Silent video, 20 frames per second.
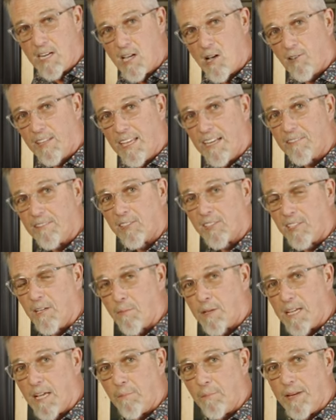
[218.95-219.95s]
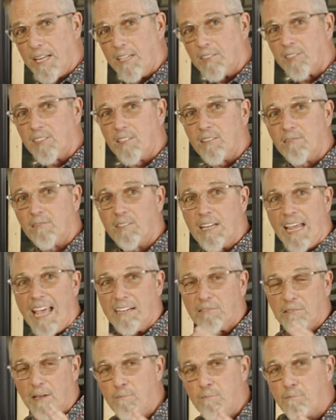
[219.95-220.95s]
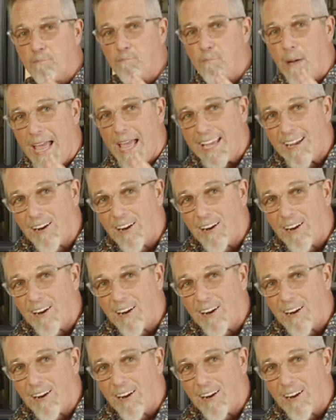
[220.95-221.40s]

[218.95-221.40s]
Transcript: know that some companies actually buy